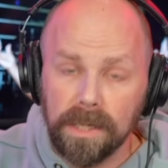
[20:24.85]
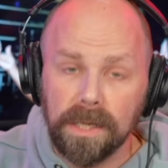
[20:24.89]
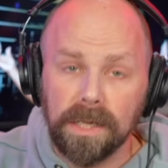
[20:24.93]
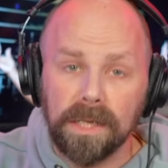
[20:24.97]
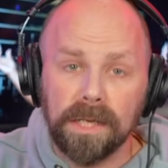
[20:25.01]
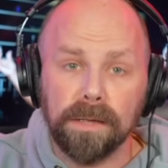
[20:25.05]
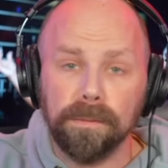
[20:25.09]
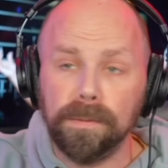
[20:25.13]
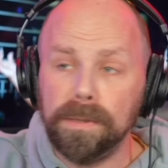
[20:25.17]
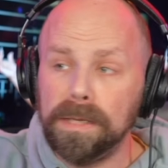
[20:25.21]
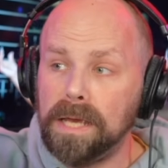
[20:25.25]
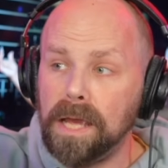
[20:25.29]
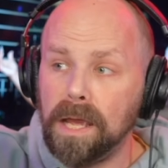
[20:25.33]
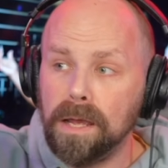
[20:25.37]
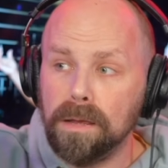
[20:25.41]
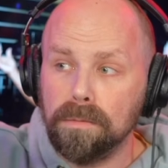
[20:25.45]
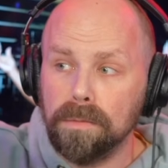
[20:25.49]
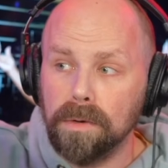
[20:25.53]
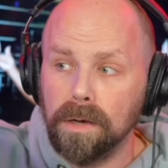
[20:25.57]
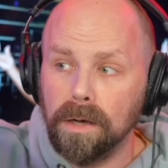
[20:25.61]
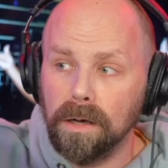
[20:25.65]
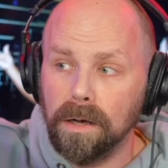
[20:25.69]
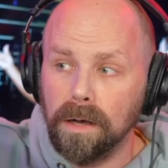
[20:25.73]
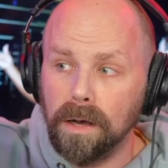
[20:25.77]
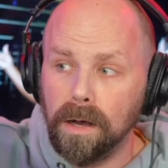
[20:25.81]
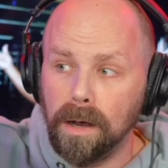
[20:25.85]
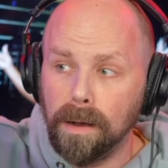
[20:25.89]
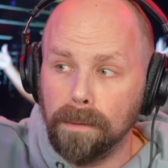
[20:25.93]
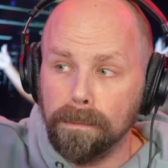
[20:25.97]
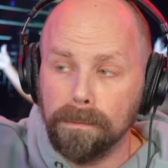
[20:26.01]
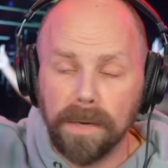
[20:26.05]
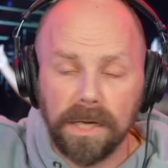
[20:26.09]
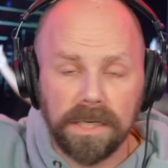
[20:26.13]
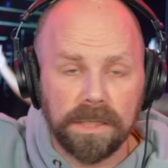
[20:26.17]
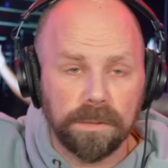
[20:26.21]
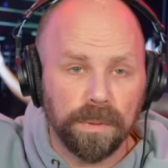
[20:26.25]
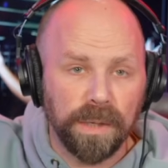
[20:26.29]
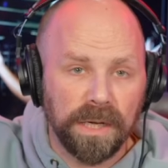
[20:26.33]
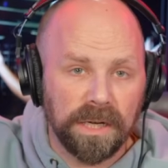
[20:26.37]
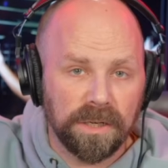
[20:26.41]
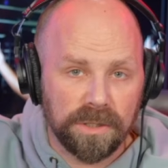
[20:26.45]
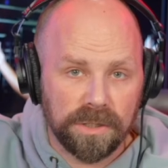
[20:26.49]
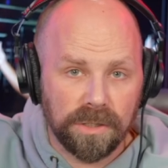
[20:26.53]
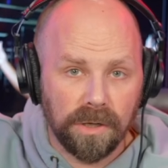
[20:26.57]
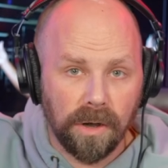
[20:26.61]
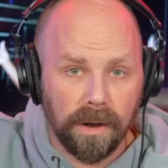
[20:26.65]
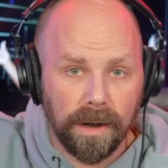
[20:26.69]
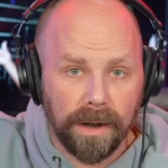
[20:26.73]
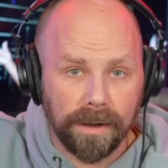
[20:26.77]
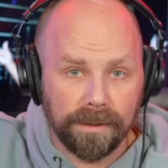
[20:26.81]
He became a much bigger
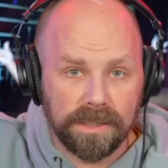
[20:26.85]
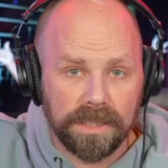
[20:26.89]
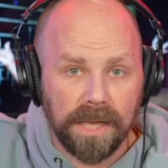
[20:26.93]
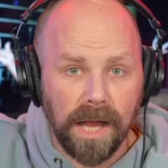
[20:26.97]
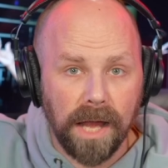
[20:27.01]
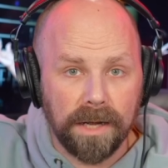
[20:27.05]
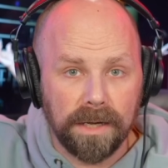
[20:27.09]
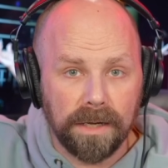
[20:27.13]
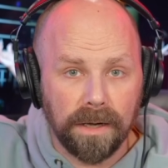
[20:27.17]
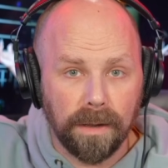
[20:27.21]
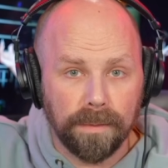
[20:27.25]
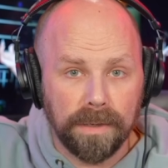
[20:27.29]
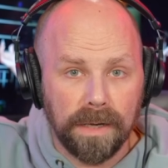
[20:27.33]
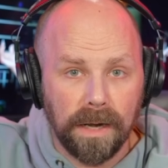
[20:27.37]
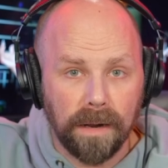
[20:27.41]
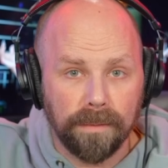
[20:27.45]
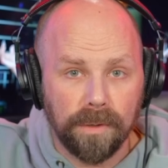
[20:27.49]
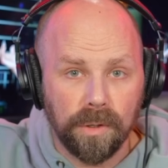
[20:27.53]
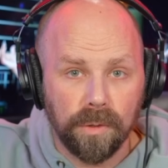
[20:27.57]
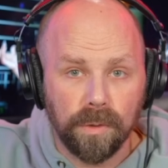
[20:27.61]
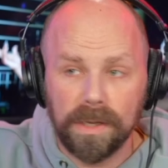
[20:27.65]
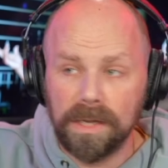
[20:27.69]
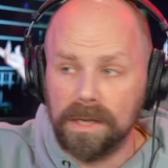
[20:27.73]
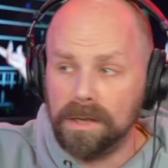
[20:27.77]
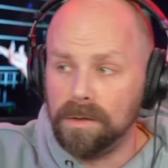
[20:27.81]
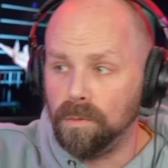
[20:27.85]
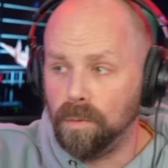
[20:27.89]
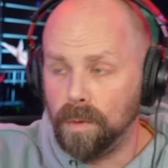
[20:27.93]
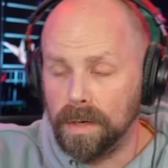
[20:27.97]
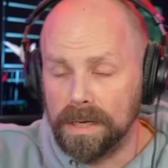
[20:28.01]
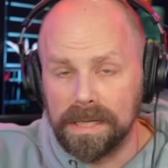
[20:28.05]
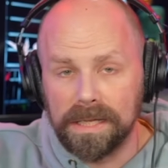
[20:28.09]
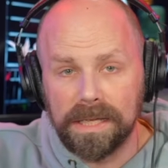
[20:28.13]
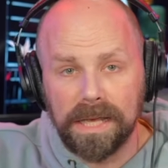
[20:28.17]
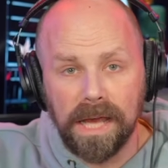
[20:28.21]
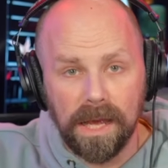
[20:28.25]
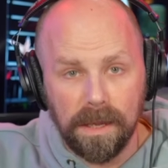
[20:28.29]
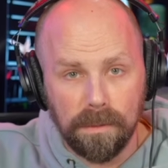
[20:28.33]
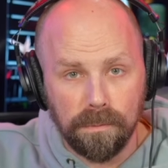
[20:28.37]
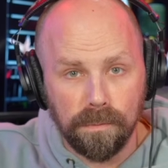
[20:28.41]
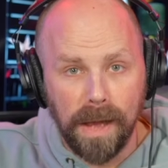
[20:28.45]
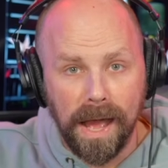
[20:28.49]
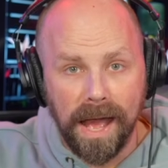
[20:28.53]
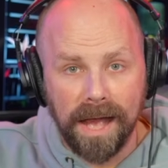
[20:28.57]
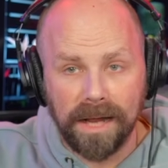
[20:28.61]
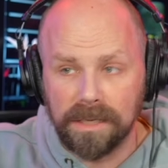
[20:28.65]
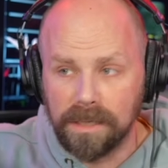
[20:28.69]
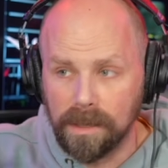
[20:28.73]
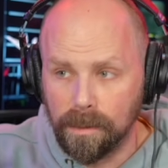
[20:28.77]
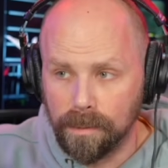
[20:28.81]
star outside of WWE. When he came
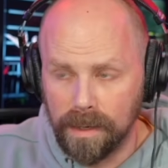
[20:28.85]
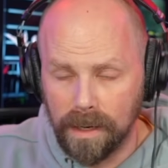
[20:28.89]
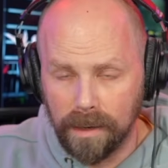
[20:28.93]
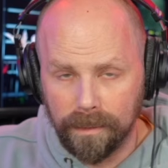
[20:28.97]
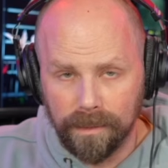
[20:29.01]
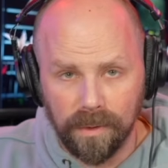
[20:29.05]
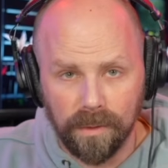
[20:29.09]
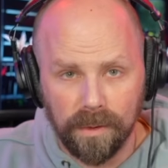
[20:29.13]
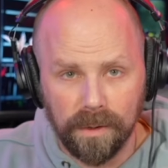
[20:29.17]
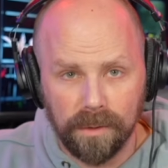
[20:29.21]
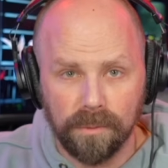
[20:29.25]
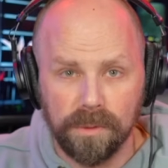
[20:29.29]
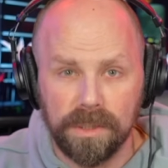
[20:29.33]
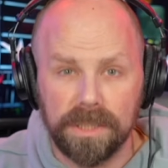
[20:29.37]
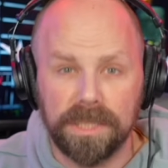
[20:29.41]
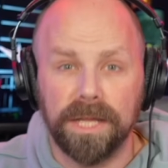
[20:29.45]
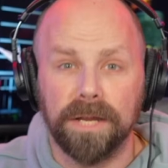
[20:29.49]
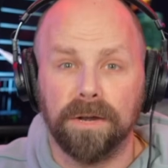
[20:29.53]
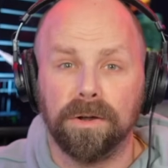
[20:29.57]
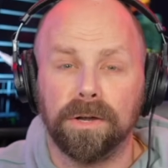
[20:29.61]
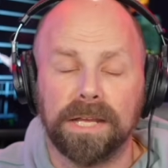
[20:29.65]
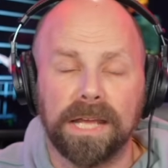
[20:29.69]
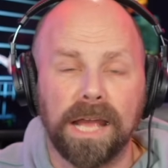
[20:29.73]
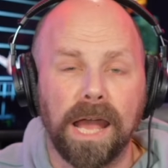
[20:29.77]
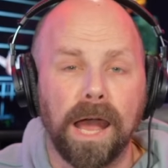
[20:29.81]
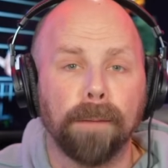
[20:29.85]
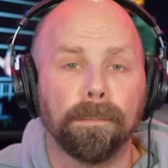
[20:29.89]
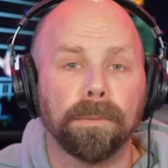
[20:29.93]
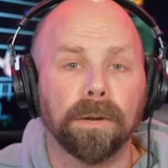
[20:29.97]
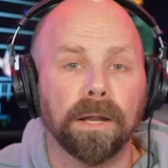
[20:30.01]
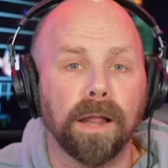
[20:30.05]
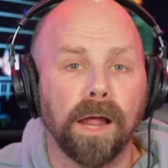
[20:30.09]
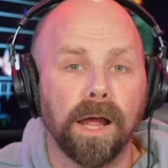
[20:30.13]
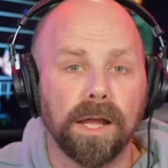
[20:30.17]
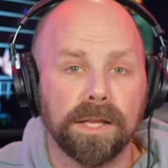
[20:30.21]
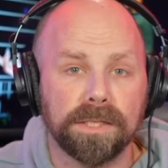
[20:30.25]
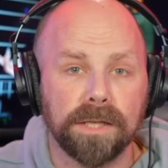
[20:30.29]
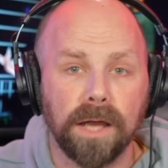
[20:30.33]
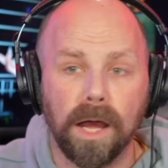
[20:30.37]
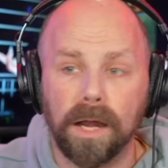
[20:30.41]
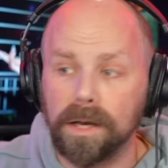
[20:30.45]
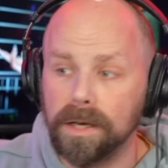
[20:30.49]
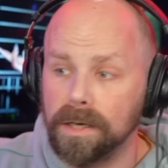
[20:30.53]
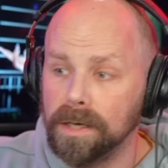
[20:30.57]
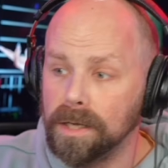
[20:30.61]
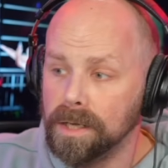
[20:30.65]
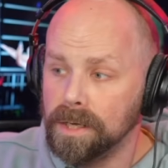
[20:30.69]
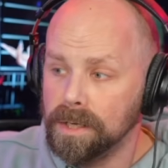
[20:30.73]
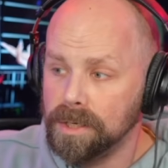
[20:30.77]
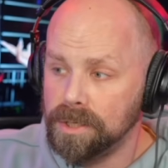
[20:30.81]
back, WWE was there to capitalize on it.